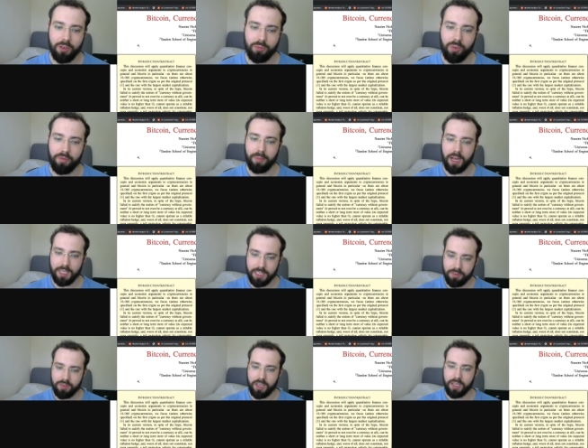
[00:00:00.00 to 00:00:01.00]
with
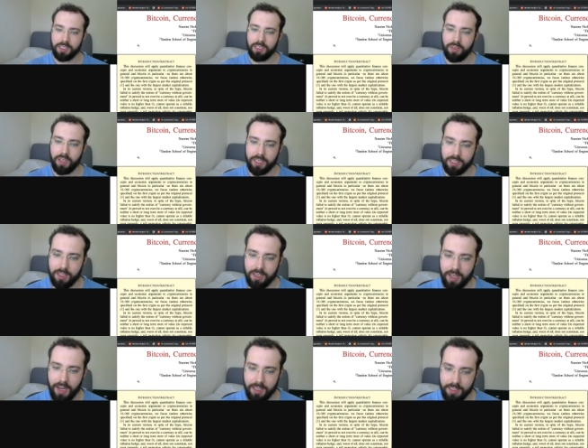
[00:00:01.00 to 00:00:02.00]
massive negative
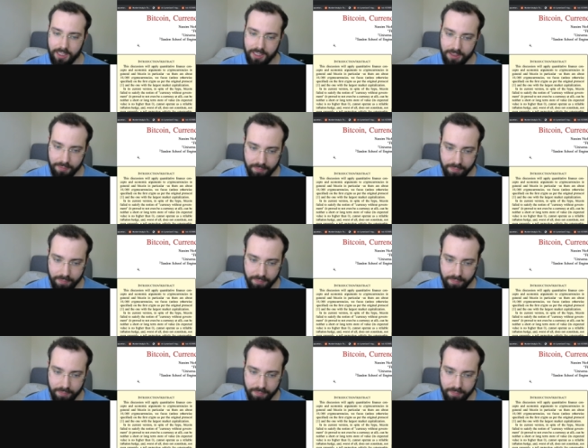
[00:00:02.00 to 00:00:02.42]
externalities.